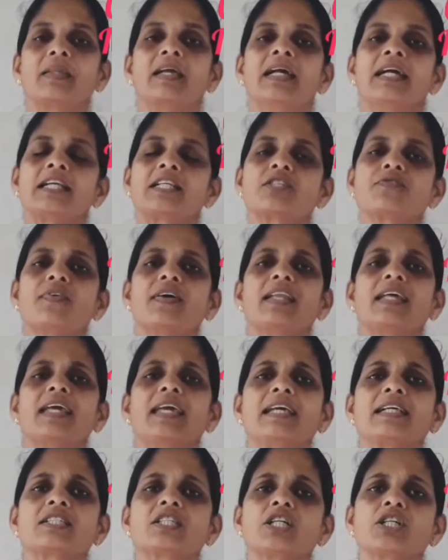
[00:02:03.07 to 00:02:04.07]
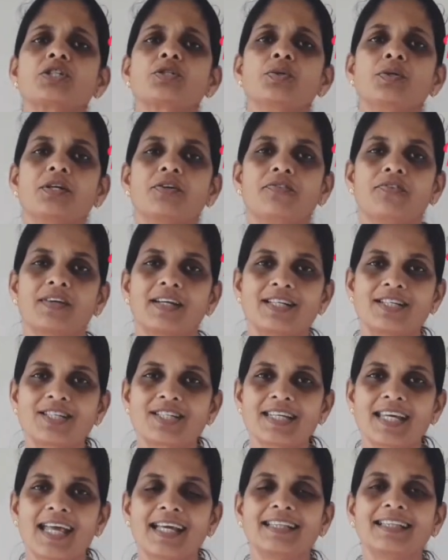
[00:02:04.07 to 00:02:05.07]
It's very easy to
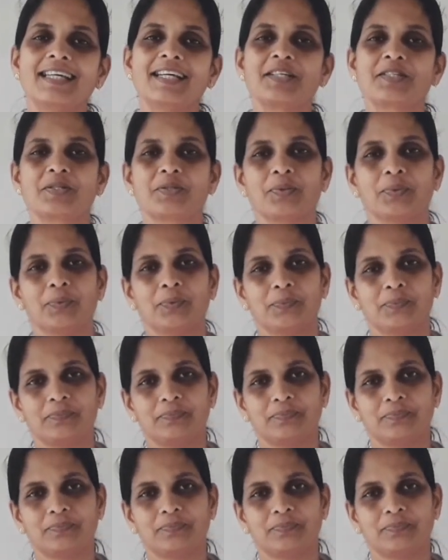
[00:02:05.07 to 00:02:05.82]
differentiate these two.